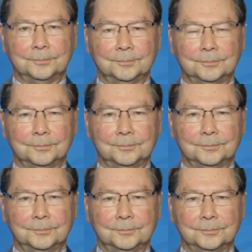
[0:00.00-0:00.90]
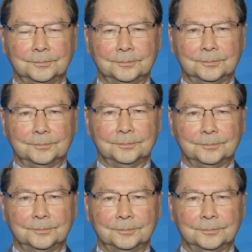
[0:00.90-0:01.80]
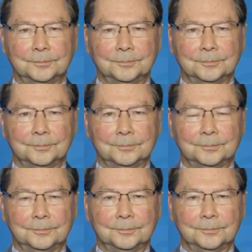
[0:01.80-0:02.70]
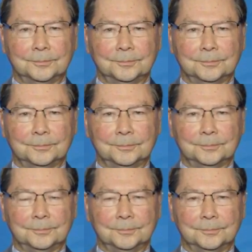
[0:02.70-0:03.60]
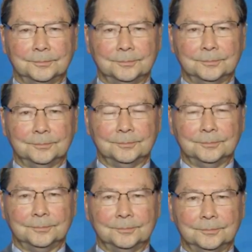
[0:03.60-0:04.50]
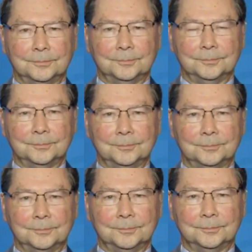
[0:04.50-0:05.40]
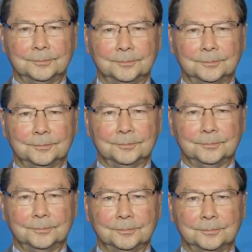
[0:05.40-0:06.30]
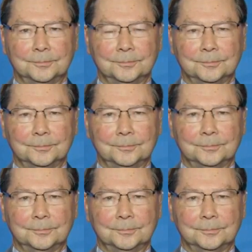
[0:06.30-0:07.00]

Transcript: This person isn't speaking.